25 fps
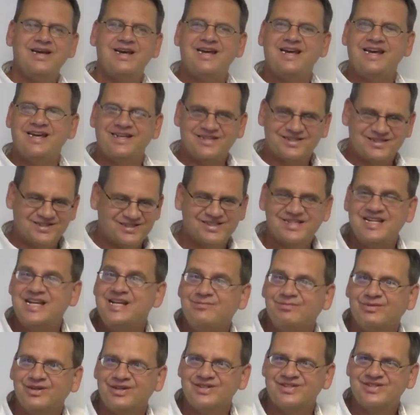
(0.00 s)
it's
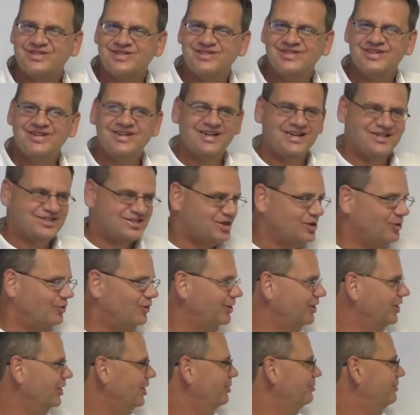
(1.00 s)
seamless. It's
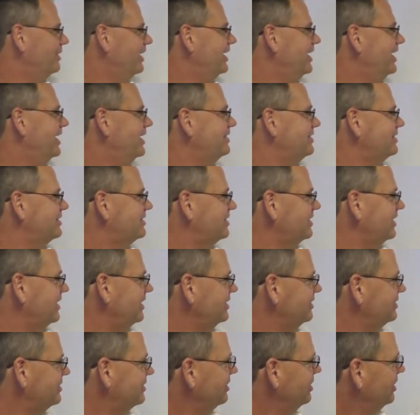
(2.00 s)
going on behind the
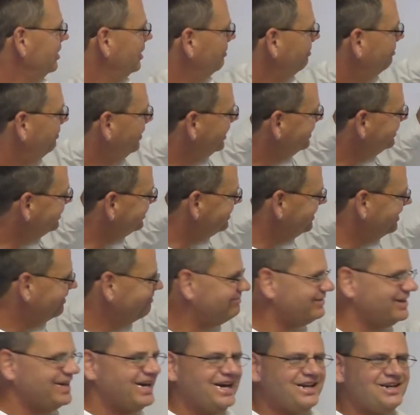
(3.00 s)
scenes. But the
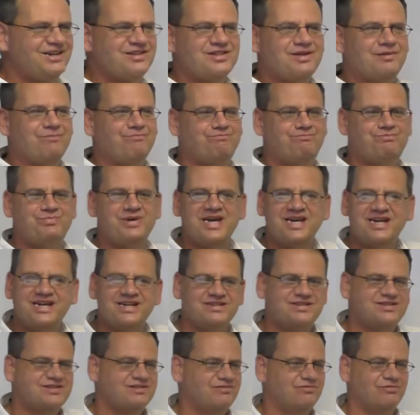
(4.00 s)
kind of the
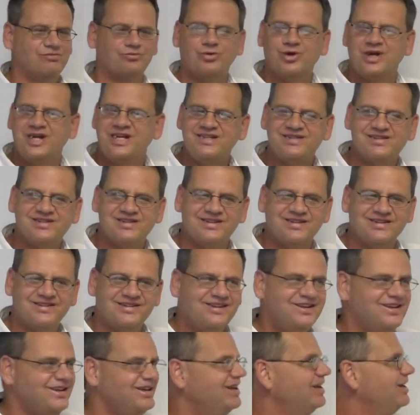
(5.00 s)
biggest
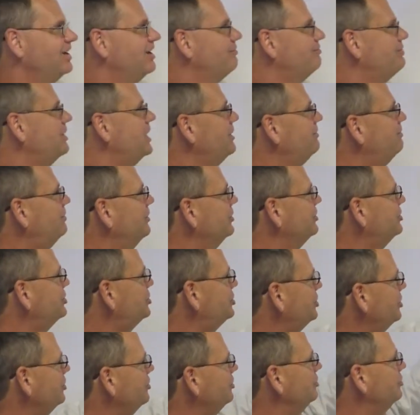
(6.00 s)
reason people
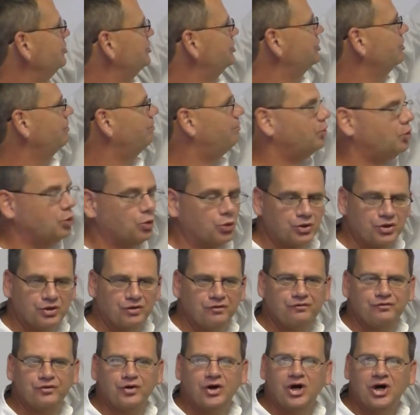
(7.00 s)
choose
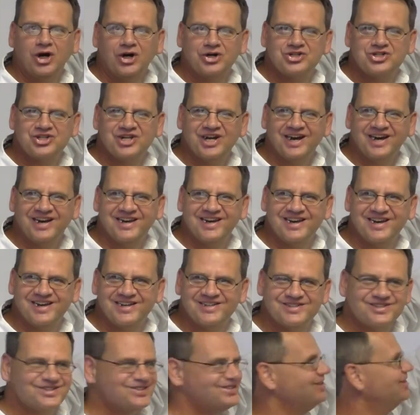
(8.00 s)
Portal for
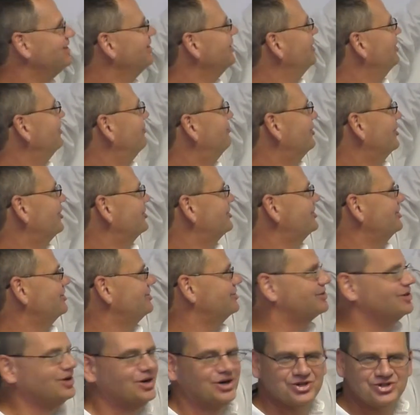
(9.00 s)
ArcGIS
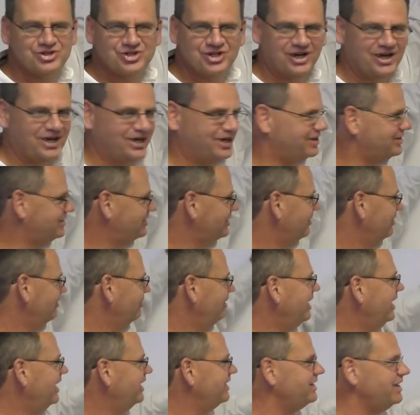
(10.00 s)
versus ArcGIS
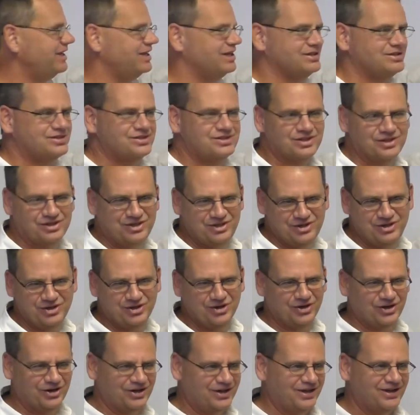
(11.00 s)
Online is
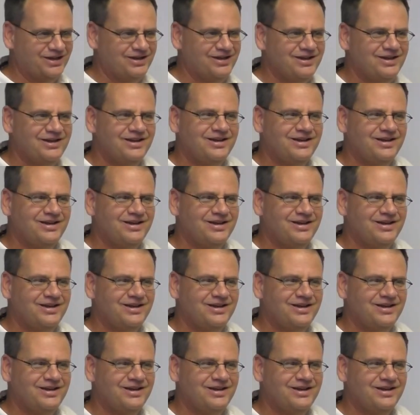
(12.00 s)
security.